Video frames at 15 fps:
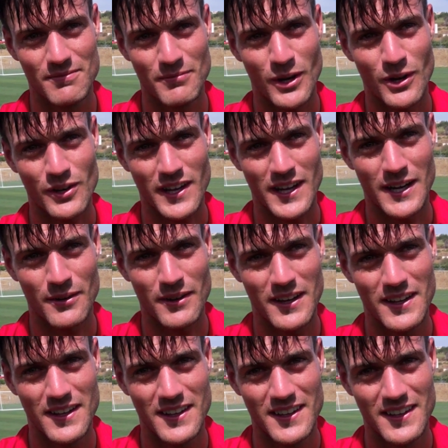Mark Gower.
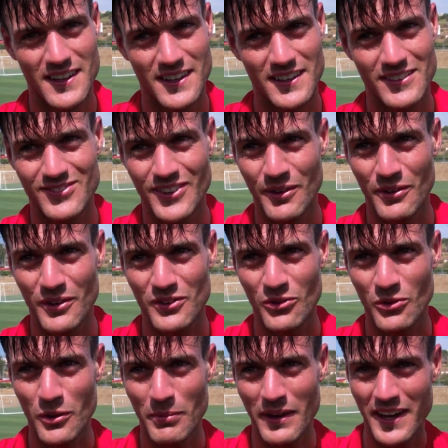Don't want to
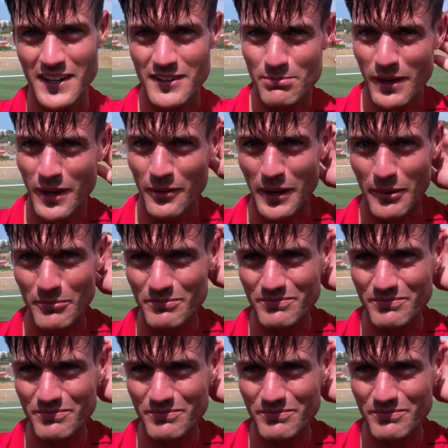talk about his blow up